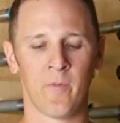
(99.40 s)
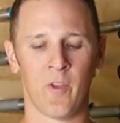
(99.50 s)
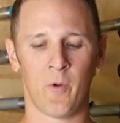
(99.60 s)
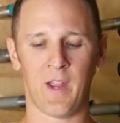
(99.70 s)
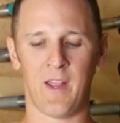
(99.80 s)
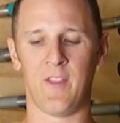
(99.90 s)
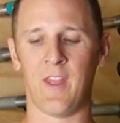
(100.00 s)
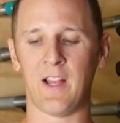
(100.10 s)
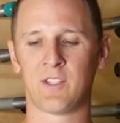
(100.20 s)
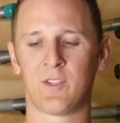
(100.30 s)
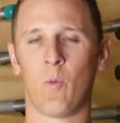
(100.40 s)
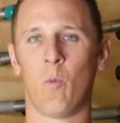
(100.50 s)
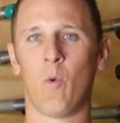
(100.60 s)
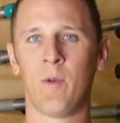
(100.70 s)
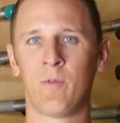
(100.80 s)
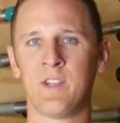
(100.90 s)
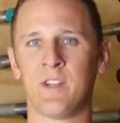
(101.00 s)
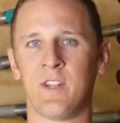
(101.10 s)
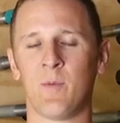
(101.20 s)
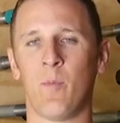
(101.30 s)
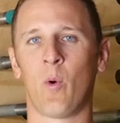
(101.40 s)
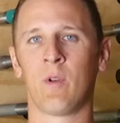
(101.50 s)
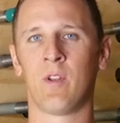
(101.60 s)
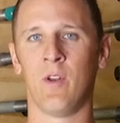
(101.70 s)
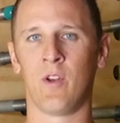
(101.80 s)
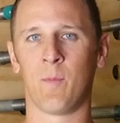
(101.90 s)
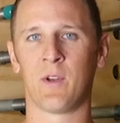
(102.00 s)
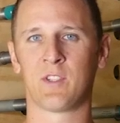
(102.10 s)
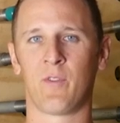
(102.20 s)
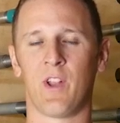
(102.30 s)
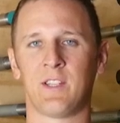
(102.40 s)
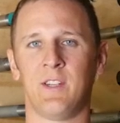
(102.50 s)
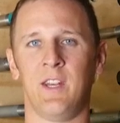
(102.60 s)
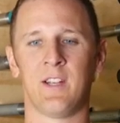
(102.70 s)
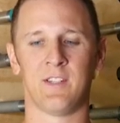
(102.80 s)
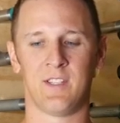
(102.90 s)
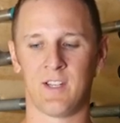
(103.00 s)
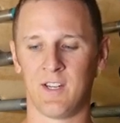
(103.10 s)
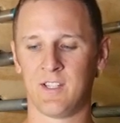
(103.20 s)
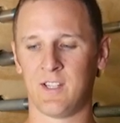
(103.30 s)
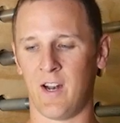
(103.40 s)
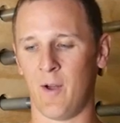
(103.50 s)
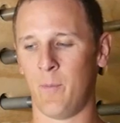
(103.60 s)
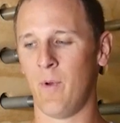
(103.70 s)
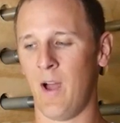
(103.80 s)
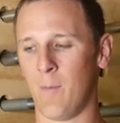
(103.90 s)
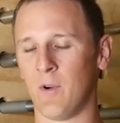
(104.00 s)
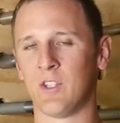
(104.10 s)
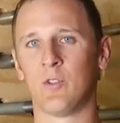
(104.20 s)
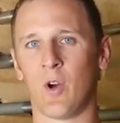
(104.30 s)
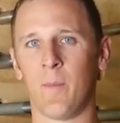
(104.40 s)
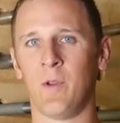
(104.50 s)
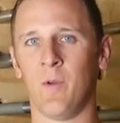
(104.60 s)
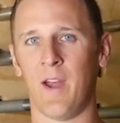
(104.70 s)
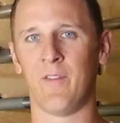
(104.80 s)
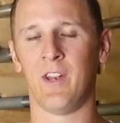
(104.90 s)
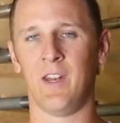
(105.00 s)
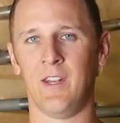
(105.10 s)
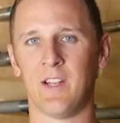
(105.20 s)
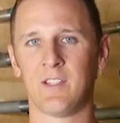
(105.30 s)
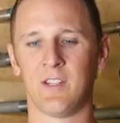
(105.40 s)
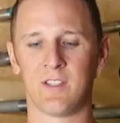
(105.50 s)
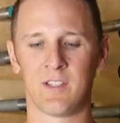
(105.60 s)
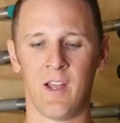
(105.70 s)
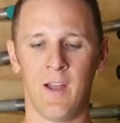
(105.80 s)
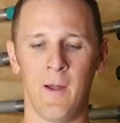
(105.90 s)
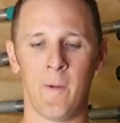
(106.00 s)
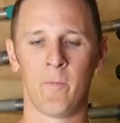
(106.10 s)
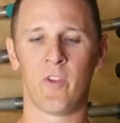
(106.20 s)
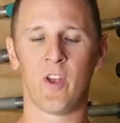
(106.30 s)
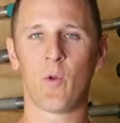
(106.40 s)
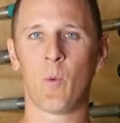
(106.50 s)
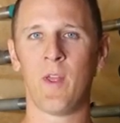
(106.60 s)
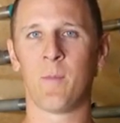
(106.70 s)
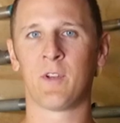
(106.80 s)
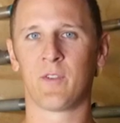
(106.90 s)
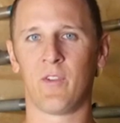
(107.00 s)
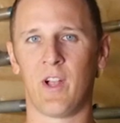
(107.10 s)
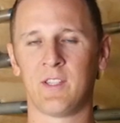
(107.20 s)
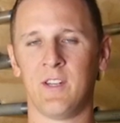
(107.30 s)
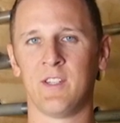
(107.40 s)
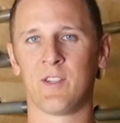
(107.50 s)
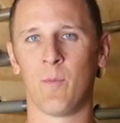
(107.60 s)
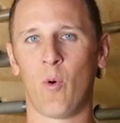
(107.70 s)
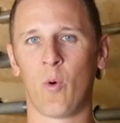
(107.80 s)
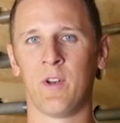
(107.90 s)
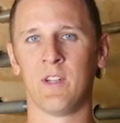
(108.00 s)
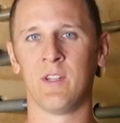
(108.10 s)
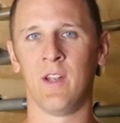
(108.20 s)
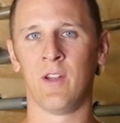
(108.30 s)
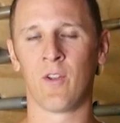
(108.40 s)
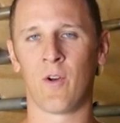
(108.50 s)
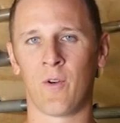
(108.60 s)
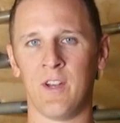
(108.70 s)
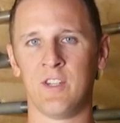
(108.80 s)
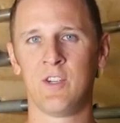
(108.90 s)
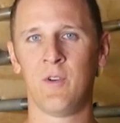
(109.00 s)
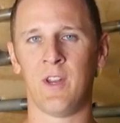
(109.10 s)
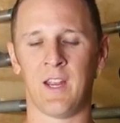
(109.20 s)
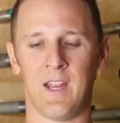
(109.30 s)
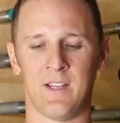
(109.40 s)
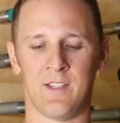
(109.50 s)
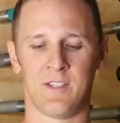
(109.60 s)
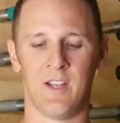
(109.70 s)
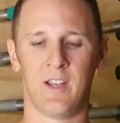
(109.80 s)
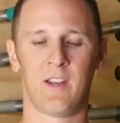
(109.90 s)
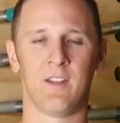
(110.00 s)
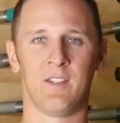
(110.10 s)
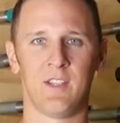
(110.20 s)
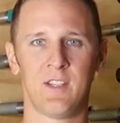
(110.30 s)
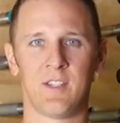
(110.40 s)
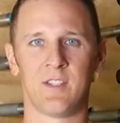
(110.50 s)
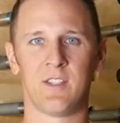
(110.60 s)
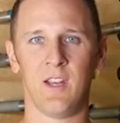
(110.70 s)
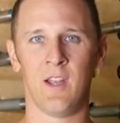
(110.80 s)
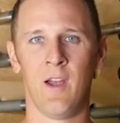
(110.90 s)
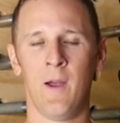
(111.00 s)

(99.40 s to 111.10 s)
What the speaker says: Okay, that's one reason it's important to know your muzzle velocity, because it's going to set up how much drop you have at any distance. The other way that muzzle velocity is important in long range shooting is consistency.